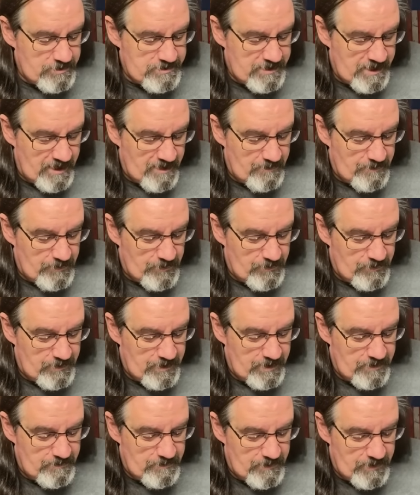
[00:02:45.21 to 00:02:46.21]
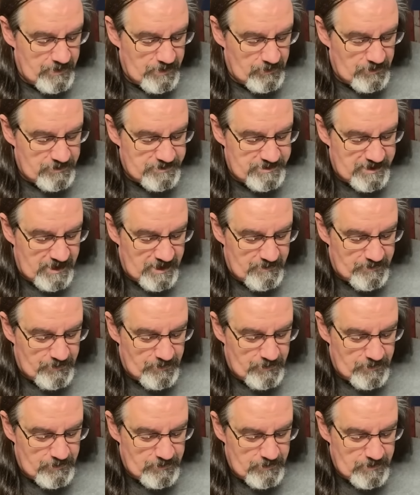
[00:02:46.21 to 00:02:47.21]
Temple, and Middle
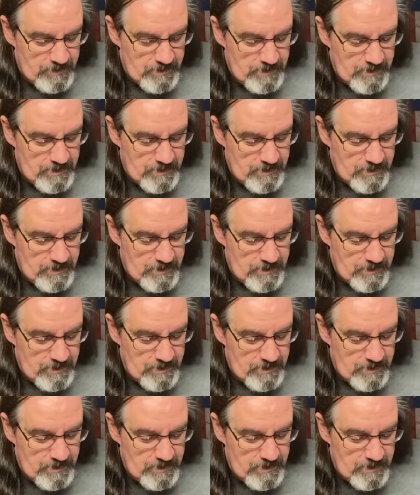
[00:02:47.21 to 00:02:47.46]
Temple